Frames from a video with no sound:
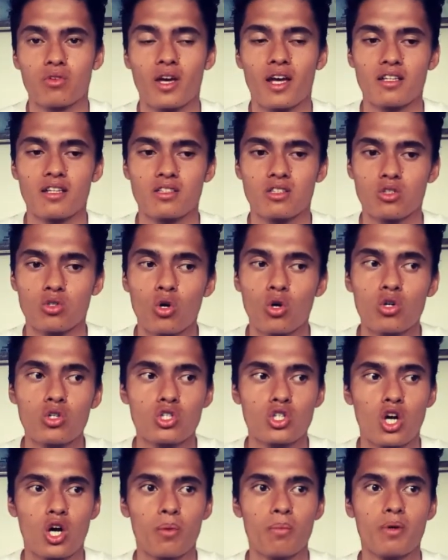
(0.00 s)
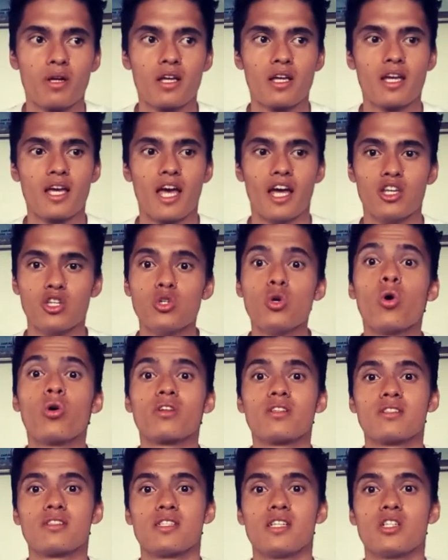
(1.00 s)
and it's your job and your
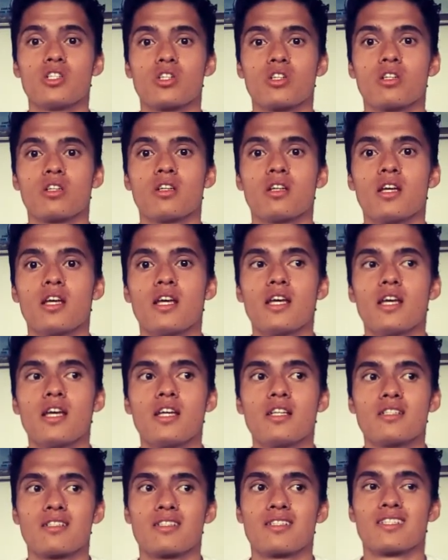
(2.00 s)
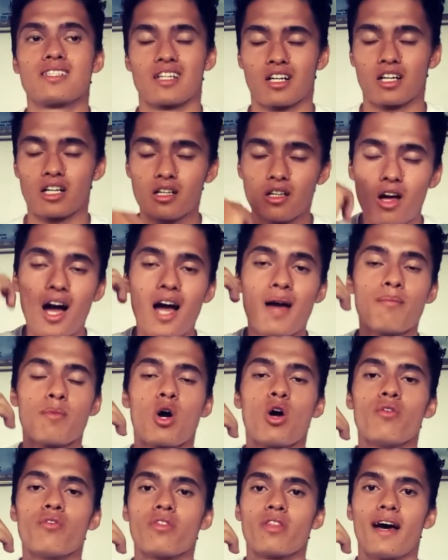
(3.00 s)
decision to climb
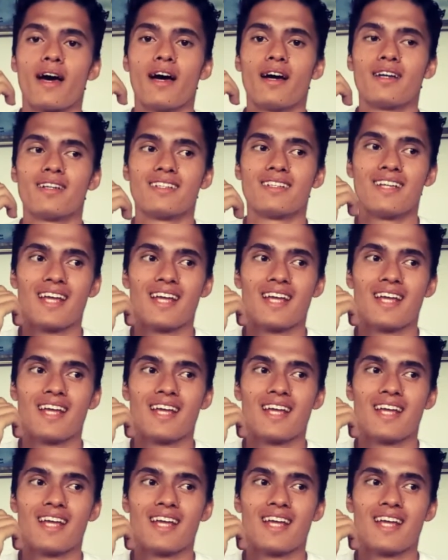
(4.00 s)
over that